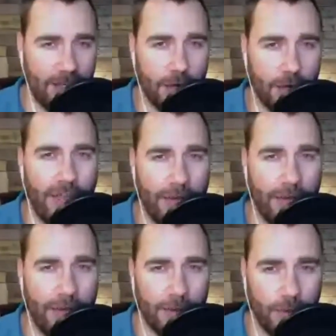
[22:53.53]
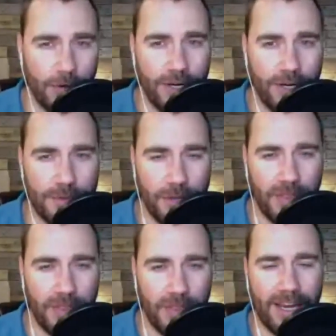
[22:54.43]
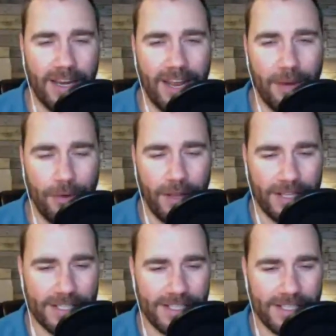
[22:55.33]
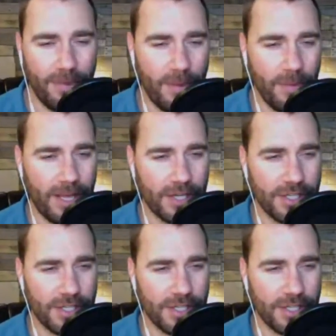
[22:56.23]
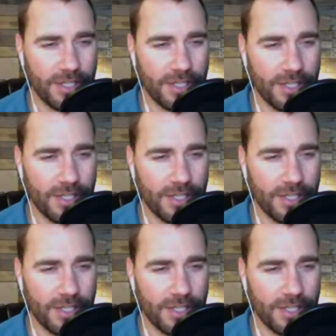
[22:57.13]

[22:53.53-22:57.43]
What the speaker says: Good for them. Ruger is really thinking and really listening to what people actually want.